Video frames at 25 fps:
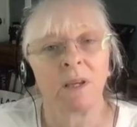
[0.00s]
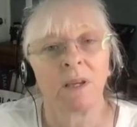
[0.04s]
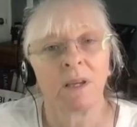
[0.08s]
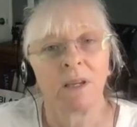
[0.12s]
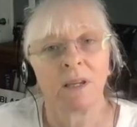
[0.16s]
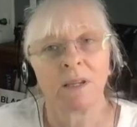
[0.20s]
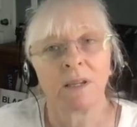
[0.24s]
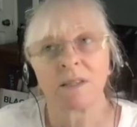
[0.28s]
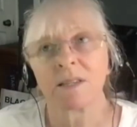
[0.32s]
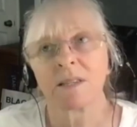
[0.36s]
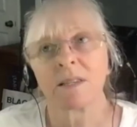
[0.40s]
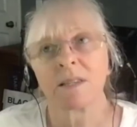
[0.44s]

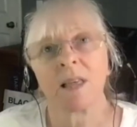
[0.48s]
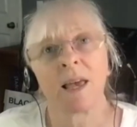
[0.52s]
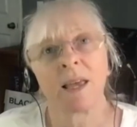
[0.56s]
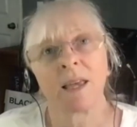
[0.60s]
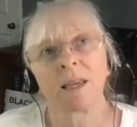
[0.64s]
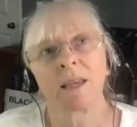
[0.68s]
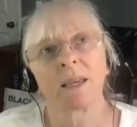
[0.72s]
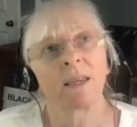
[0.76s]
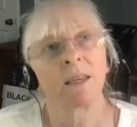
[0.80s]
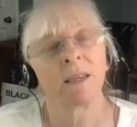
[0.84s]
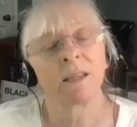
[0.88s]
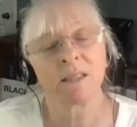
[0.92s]
It's
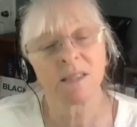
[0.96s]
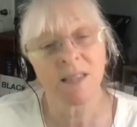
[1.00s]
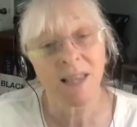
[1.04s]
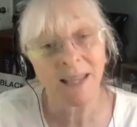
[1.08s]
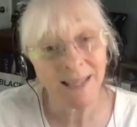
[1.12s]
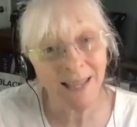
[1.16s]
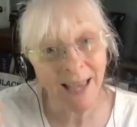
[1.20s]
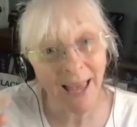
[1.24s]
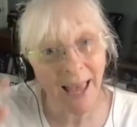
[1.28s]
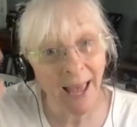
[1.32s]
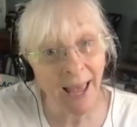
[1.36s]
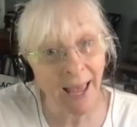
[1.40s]
like
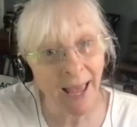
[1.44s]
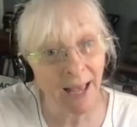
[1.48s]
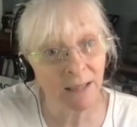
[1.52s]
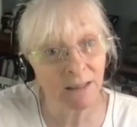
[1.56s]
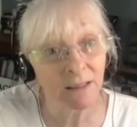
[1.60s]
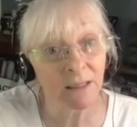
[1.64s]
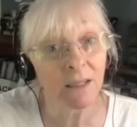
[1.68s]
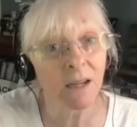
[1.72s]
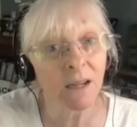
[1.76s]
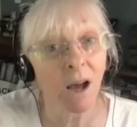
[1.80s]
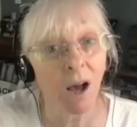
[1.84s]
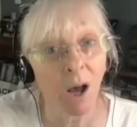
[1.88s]
a
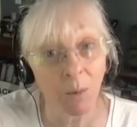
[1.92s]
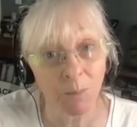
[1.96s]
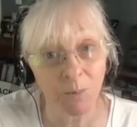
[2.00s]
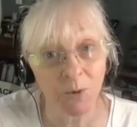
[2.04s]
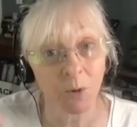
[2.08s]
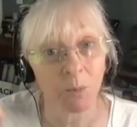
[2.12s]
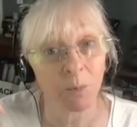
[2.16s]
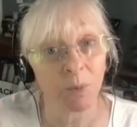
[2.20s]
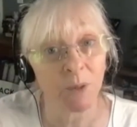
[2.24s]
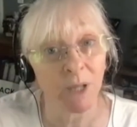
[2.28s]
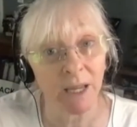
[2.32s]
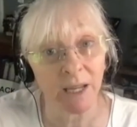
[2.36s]

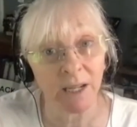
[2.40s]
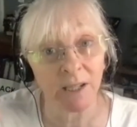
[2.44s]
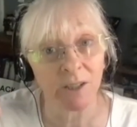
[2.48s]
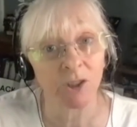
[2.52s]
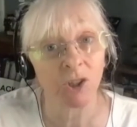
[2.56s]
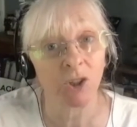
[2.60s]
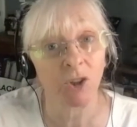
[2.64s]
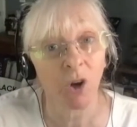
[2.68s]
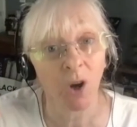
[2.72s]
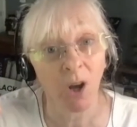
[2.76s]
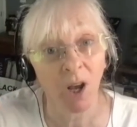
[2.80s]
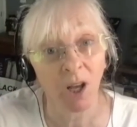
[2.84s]
helicopter blade.
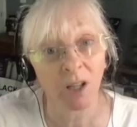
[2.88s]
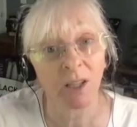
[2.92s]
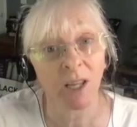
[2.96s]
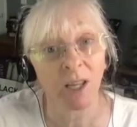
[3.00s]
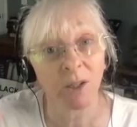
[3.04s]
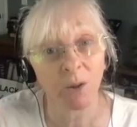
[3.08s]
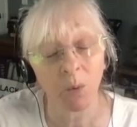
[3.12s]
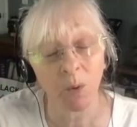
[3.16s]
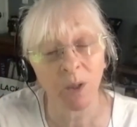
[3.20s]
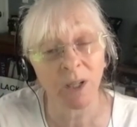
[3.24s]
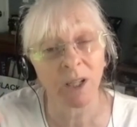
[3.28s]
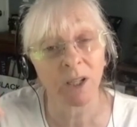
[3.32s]
You know how
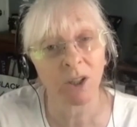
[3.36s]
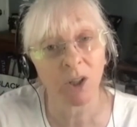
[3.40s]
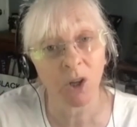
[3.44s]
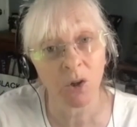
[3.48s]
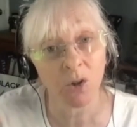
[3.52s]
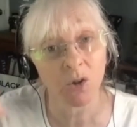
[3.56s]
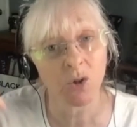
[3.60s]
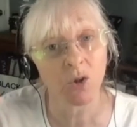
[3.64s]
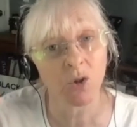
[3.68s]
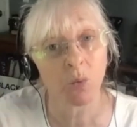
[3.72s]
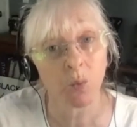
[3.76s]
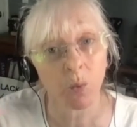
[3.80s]
like when it
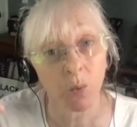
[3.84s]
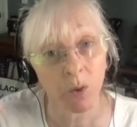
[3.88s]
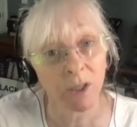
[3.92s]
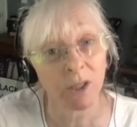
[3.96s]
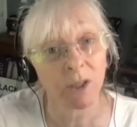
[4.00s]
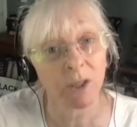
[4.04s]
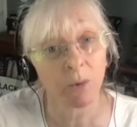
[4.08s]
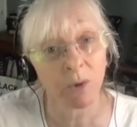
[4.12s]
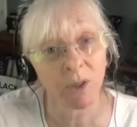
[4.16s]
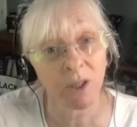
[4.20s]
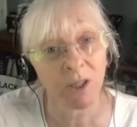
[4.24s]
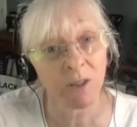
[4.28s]
goes
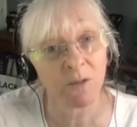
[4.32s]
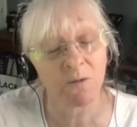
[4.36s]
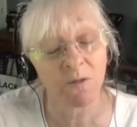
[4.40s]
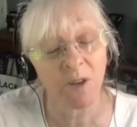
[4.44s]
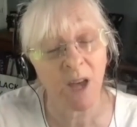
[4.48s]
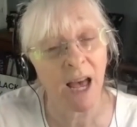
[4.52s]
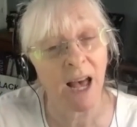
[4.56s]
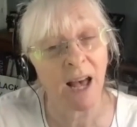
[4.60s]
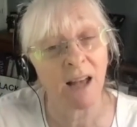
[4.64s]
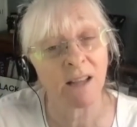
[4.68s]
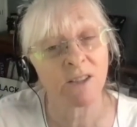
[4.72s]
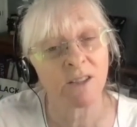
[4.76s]
really, really
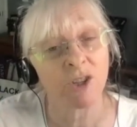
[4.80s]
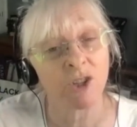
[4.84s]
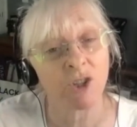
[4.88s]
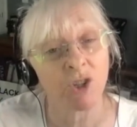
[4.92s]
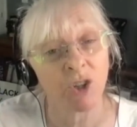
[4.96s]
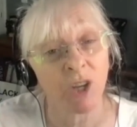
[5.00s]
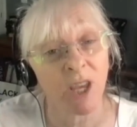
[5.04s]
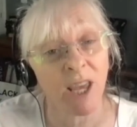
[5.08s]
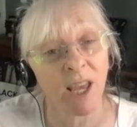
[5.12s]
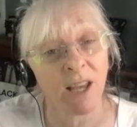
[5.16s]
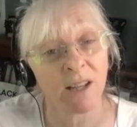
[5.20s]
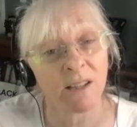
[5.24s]
fast, you
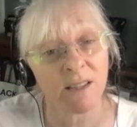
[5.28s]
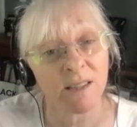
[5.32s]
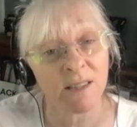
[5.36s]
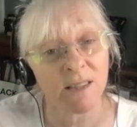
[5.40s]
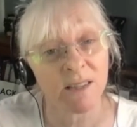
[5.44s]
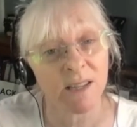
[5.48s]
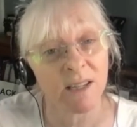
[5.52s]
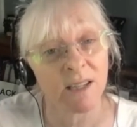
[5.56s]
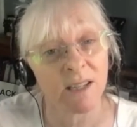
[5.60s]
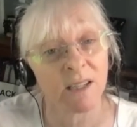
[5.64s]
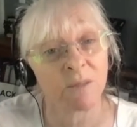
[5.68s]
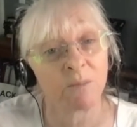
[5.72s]
can't
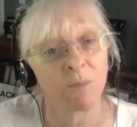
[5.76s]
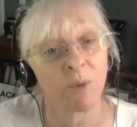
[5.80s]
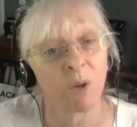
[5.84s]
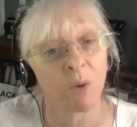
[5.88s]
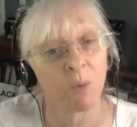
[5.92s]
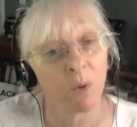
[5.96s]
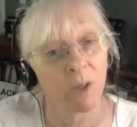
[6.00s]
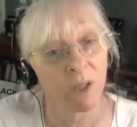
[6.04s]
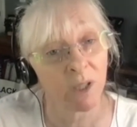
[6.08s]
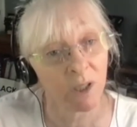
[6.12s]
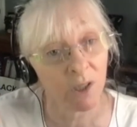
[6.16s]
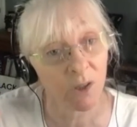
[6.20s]
see it, but
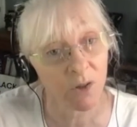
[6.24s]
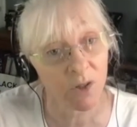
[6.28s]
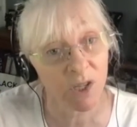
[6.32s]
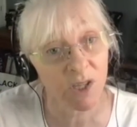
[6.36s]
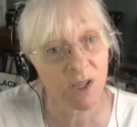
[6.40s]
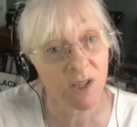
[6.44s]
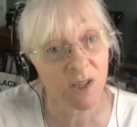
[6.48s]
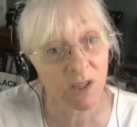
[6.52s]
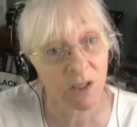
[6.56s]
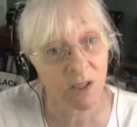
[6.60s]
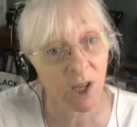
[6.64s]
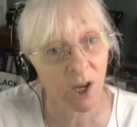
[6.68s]
when it goes
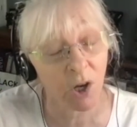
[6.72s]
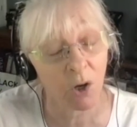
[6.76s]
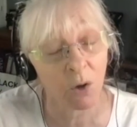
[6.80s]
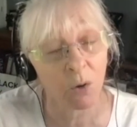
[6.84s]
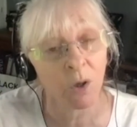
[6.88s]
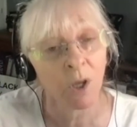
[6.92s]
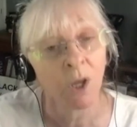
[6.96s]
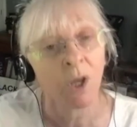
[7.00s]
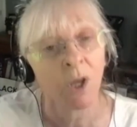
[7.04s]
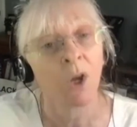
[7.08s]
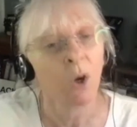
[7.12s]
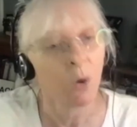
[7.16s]

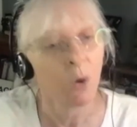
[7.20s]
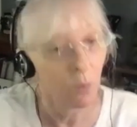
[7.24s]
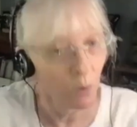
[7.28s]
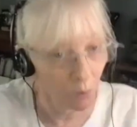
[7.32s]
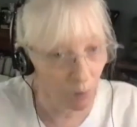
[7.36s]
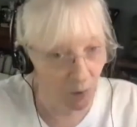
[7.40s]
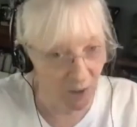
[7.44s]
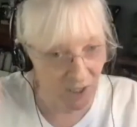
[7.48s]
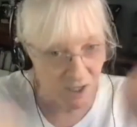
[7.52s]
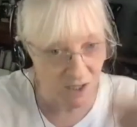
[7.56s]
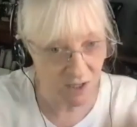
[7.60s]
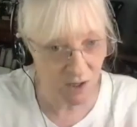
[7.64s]
slow, well,
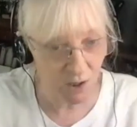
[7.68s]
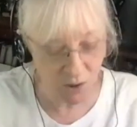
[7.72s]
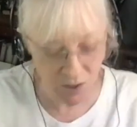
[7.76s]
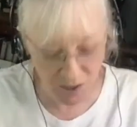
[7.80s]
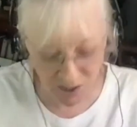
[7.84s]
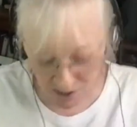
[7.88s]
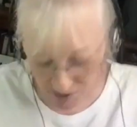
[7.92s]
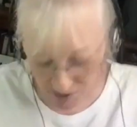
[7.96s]
when it goes